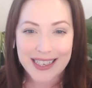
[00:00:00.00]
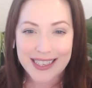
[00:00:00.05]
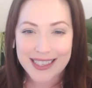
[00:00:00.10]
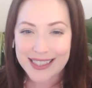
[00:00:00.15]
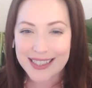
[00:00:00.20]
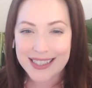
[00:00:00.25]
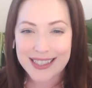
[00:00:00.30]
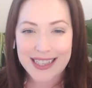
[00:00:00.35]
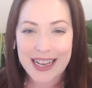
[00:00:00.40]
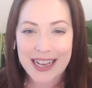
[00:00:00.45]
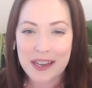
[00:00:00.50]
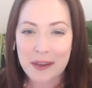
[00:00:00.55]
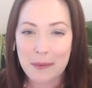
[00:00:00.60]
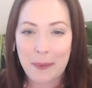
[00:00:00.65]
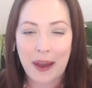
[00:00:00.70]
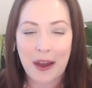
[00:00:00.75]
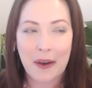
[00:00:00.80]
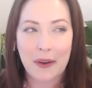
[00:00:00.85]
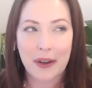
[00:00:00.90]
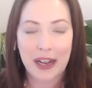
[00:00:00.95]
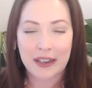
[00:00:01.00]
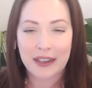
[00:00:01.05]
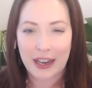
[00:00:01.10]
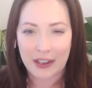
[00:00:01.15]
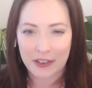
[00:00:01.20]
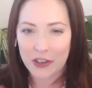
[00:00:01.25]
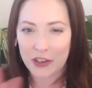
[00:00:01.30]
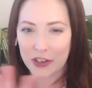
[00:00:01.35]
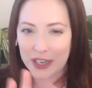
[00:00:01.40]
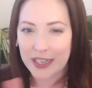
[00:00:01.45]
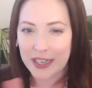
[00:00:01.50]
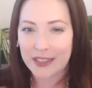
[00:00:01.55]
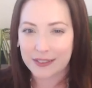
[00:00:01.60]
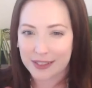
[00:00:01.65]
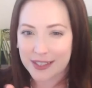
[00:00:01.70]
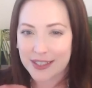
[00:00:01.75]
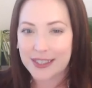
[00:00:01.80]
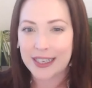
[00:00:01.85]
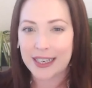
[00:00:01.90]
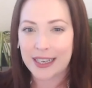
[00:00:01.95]
Just think about, and you're going
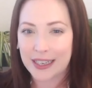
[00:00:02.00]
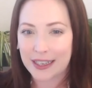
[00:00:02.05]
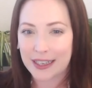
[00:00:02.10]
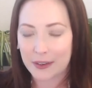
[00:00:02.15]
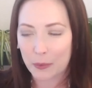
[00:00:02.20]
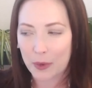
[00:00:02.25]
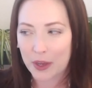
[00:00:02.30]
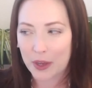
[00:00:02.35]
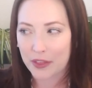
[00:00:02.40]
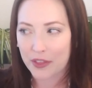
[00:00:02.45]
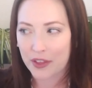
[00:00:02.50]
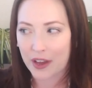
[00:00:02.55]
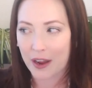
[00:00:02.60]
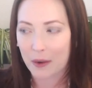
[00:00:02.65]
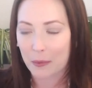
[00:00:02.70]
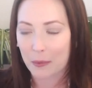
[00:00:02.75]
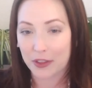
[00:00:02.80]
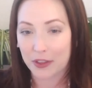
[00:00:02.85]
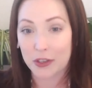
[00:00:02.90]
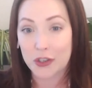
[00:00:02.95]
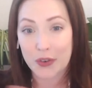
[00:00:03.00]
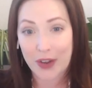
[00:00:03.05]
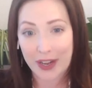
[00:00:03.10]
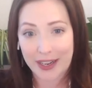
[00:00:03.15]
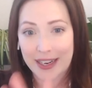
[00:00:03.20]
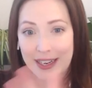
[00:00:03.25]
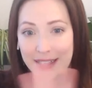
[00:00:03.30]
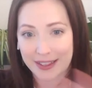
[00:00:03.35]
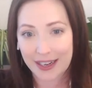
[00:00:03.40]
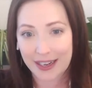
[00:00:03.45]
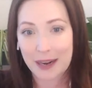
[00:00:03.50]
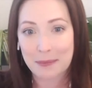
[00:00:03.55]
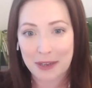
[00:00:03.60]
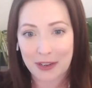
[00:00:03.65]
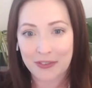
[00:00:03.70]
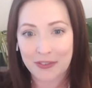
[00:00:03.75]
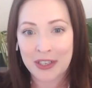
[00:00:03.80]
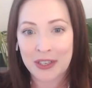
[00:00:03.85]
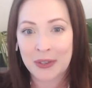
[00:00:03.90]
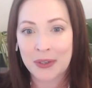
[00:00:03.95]
to see with the training that I'm
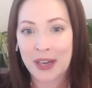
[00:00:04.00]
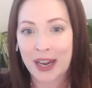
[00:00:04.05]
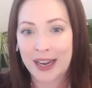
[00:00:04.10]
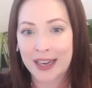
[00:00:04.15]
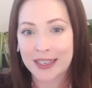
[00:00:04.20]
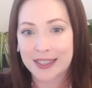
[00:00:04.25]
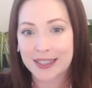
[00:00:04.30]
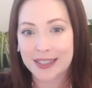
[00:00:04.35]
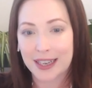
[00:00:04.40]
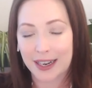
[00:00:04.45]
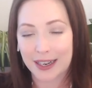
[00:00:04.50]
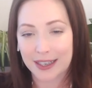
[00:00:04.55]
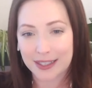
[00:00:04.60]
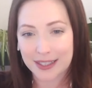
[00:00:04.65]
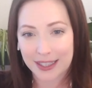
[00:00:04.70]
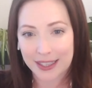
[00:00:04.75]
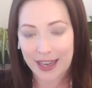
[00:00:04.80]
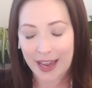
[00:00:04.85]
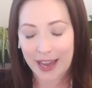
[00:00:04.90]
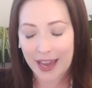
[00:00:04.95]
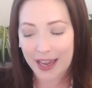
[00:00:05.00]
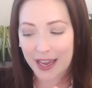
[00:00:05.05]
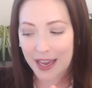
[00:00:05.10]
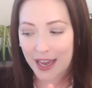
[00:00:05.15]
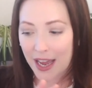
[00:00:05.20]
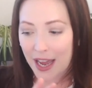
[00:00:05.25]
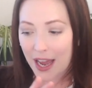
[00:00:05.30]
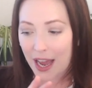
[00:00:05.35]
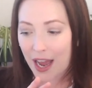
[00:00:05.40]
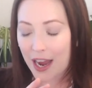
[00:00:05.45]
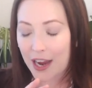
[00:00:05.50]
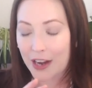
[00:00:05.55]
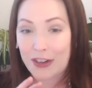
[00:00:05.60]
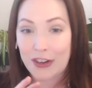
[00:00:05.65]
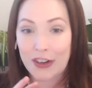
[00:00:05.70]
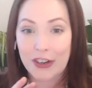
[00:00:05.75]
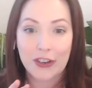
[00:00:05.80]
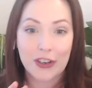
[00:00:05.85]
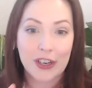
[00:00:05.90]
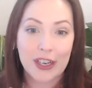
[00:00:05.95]
giving you guys today,
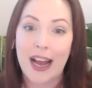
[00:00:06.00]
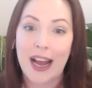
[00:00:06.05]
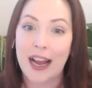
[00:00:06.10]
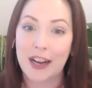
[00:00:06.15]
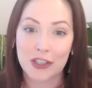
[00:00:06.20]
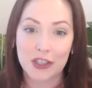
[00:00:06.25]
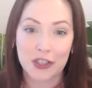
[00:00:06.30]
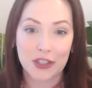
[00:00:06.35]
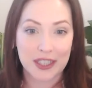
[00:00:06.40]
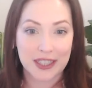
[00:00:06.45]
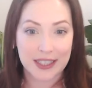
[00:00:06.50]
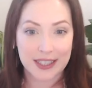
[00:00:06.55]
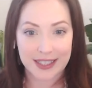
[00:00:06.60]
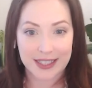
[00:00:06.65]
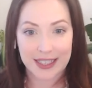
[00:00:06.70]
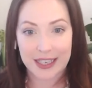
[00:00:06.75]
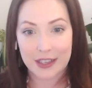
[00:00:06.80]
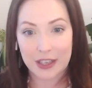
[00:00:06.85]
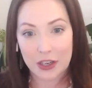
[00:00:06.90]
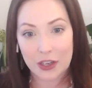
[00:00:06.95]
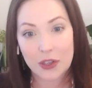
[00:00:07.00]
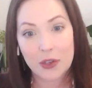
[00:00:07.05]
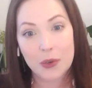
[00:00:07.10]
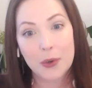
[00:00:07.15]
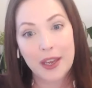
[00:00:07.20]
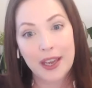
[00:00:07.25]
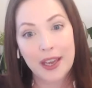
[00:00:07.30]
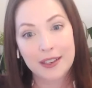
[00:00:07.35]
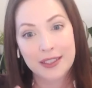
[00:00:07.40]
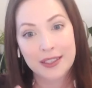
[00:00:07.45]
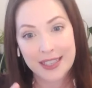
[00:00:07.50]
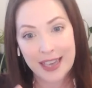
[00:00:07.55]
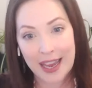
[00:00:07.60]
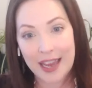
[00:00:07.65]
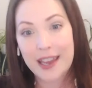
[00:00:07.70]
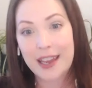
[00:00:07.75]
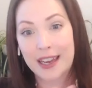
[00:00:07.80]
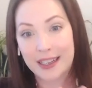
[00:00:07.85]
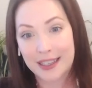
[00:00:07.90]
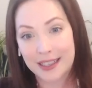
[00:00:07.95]
you're going to actually see that you can
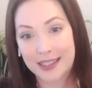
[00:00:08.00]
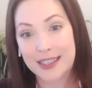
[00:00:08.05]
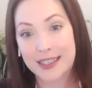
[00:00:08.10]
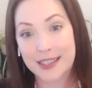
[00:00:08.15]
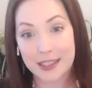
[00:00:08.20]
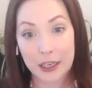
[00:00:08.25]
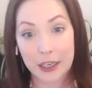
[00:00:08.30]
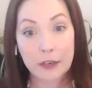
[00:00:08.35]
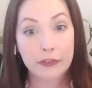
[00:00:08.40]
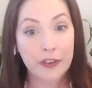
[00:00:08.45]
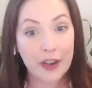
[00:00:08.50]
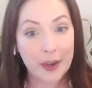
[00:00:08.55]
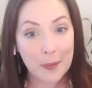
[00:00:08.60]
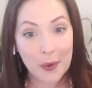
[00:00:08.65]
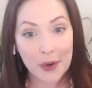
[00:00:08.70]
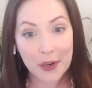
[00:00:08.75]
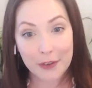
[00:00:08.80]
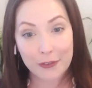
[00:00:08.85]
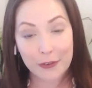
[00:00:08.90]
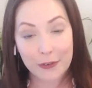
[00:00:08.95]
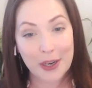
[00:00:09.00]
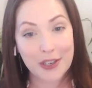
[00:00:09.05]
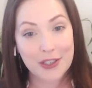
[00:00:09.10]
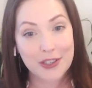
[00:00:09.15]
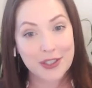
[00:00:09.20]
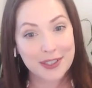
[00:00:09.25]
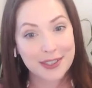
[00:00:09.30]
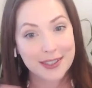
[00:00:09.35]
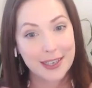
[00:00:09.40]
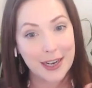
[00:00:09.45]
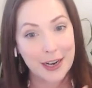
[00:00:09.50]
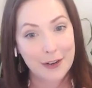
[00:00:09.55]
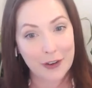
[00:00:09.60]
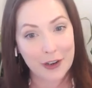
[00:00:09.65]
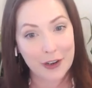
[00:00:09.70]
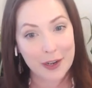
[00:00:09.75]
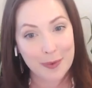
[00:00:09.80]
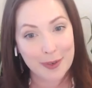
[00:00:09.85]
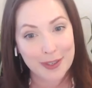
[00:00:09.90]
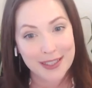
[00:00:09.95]
take an existing framework of questions that I've
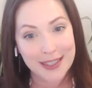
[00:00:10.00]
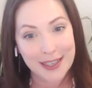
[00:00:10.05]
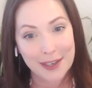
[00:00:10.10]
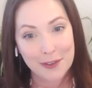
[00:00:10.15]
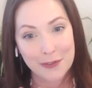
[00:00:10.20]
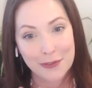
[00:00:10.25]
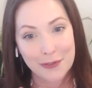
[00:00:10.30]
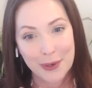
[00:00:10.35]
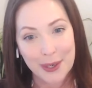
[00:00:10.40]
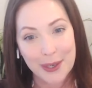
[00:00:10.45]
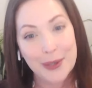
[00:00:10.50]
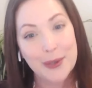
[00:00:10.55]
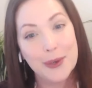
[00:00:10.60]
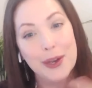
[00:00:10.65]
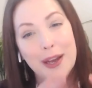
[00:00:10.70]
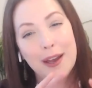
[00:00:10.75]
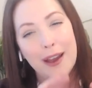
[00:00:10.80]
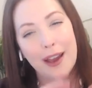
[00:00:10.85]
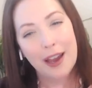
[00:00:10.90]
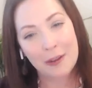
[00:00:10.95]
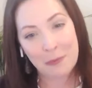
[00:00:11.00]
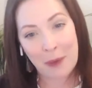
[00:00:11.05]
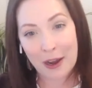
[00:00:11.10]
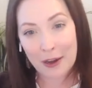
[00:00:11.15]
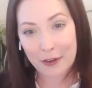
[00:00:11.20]
already put together for you and